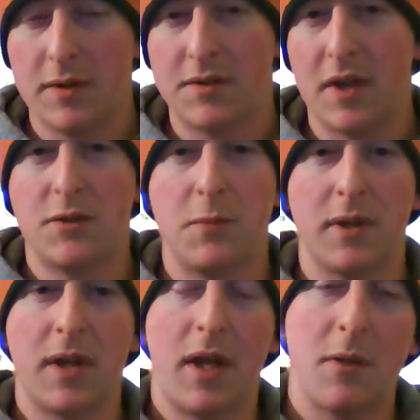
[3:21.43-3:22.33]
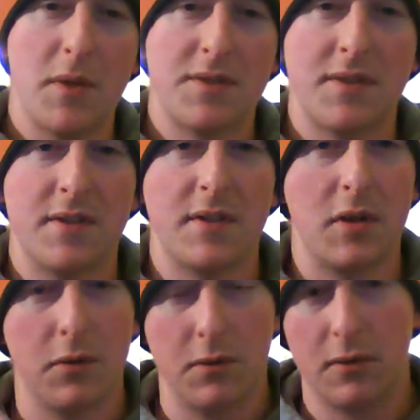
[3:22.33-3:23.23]
site's been kind of missing, you
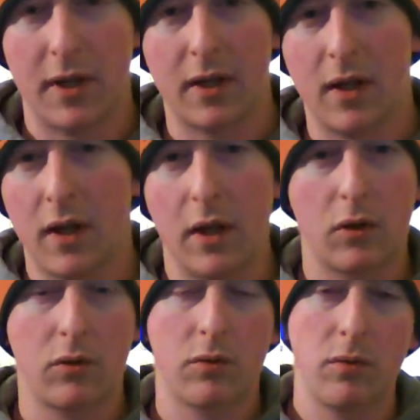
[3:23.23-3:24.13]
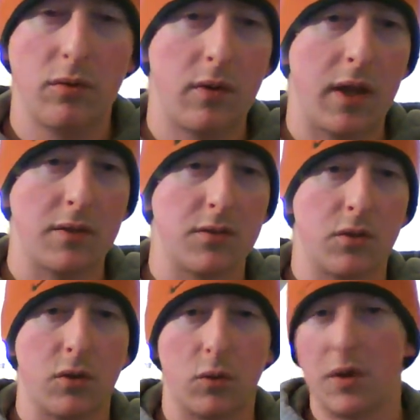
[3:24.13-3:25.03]
know, like a
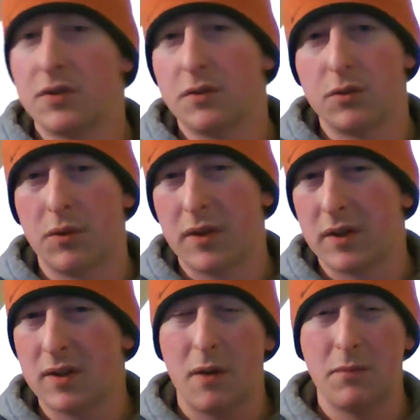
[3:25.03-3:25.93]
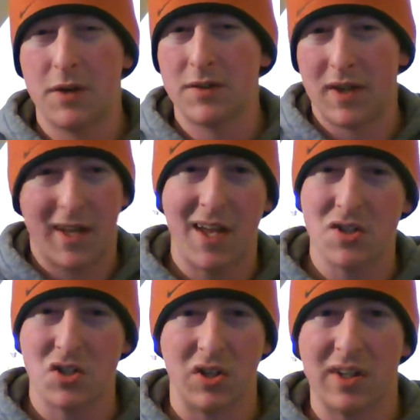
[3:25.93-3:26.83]
answer question sort of thing. Tom does it
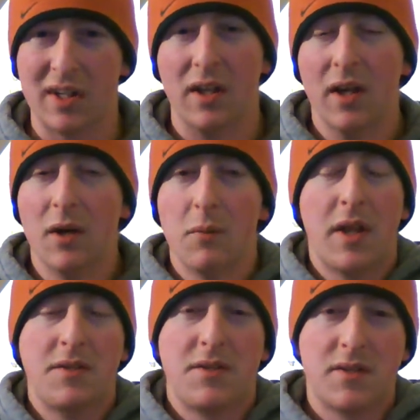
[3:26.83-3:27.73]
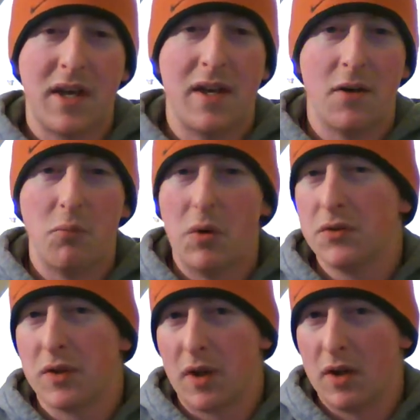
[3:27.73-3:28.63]
occasionally, but that's kind of
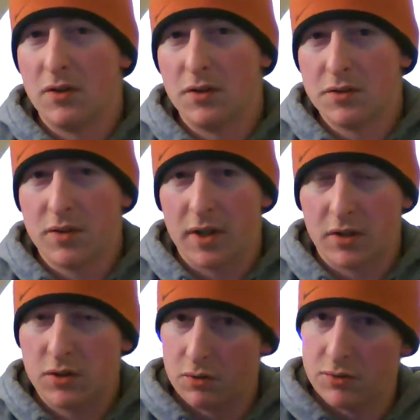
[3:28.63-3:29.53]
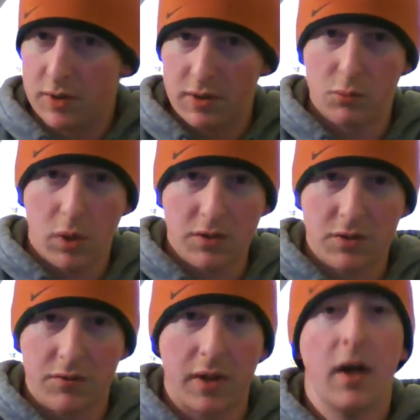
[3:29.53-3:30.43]
mostly on just like shows that he's
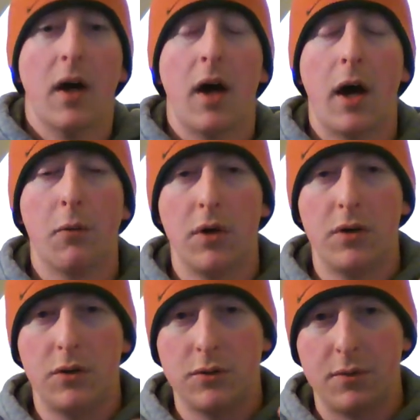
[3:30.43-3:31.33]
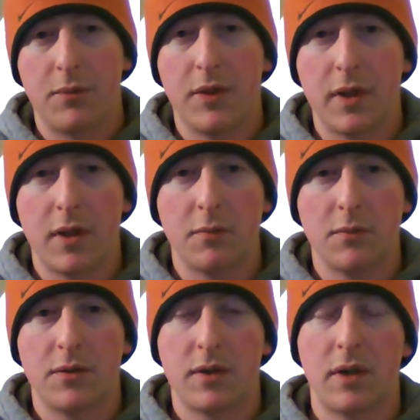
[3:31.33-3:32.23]
watching everything. I want to do some
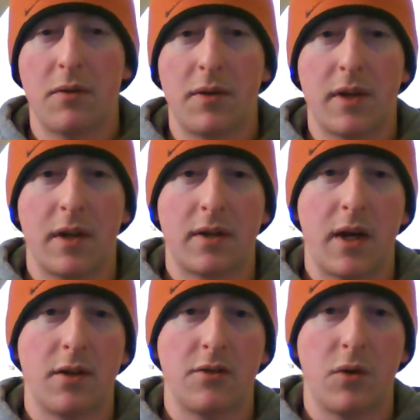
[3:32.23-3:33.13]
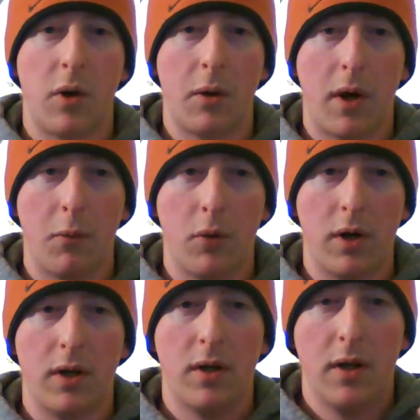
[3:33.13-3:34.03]
themes and everything like that, so I
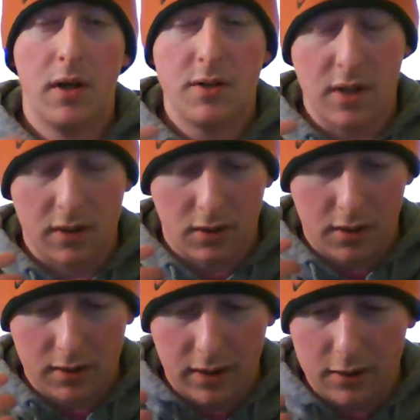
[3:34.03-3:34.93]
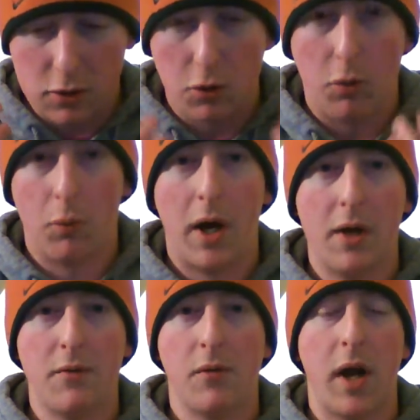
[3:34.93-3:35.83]
want to take on like, you know, a
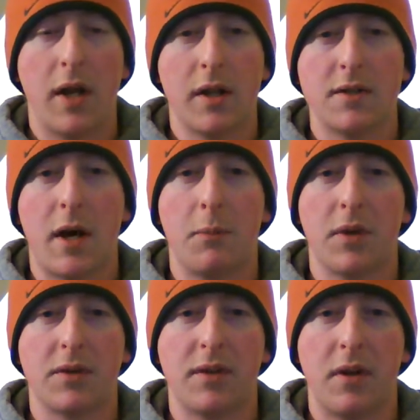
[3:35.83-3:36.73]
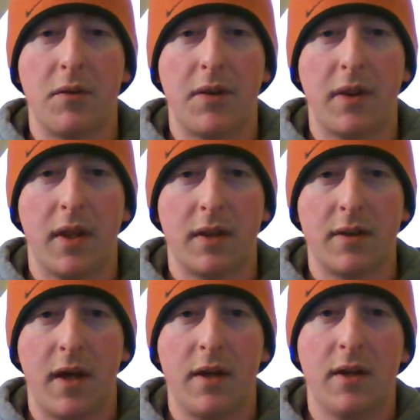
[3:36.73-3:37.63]
wide variety of topics and everything like
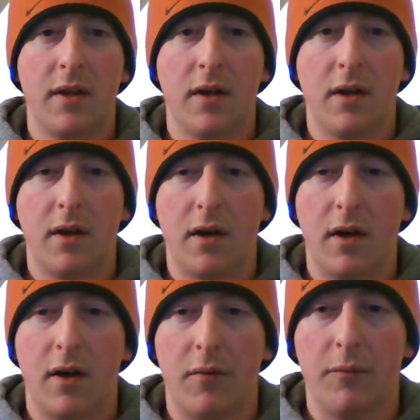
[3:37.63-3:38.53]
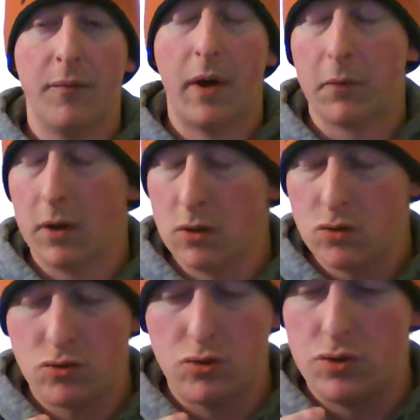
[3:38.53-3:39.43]
that. I'm going
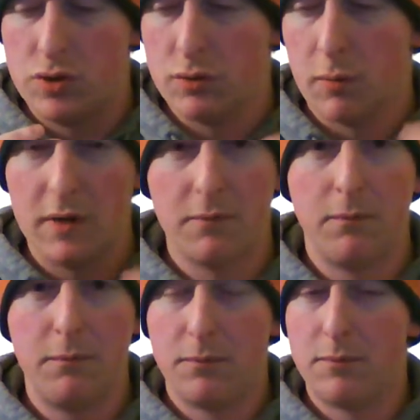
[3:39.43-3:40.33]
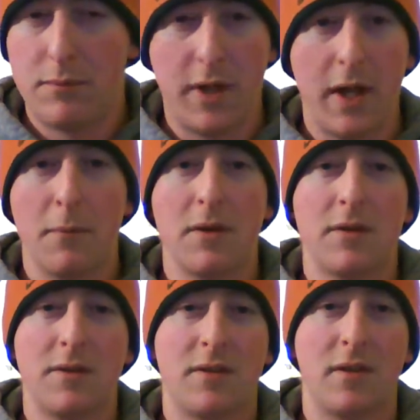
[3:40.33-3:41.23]
to do my
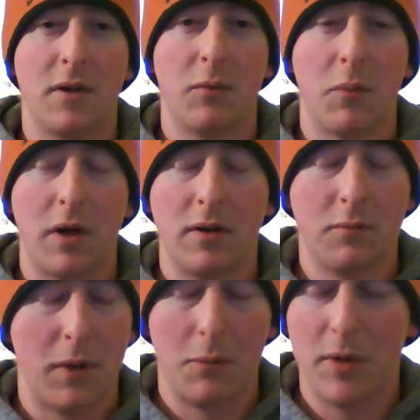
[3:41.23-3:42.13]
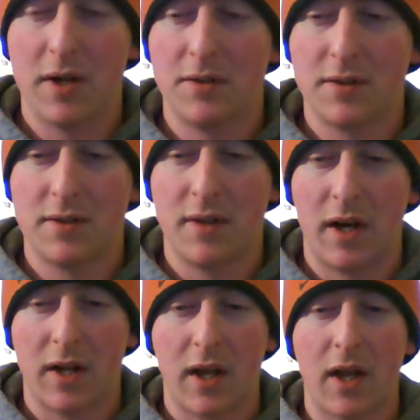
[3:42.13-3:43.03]
damnedest, you know, my best
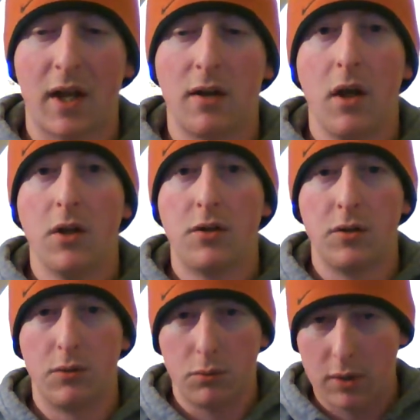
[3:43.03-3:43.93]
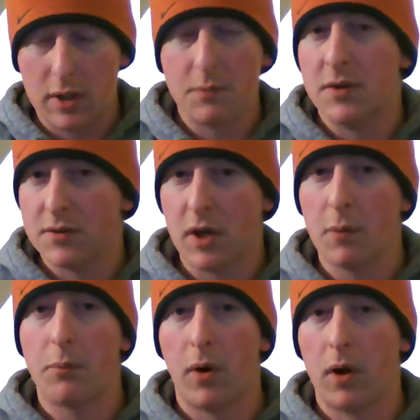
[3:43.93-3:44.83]
that I can to keep this
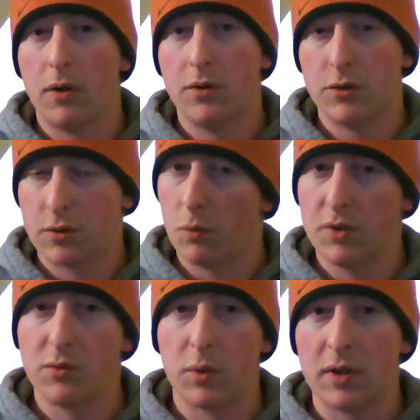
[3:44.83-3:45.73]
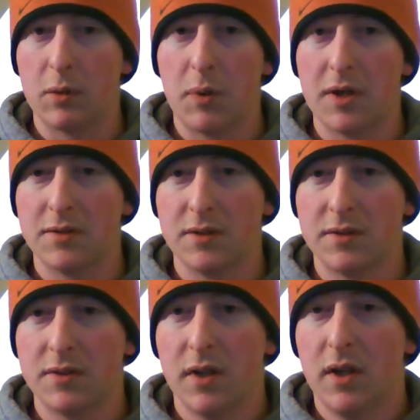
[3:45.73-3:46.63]
up on just a once weekly
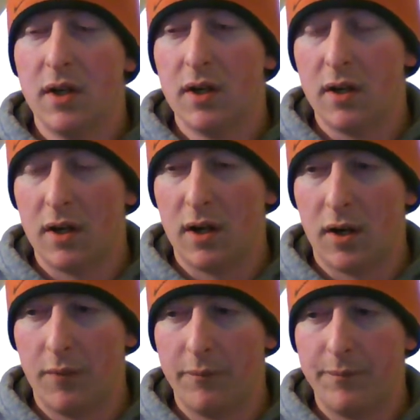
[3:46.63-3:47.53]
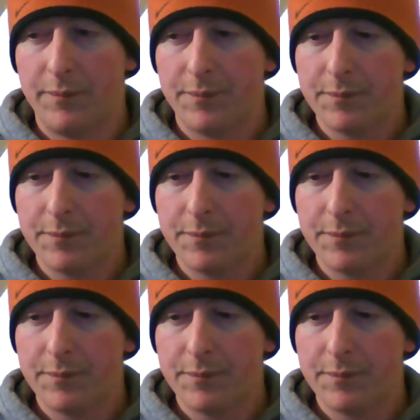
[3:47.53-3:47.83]
basis. I'm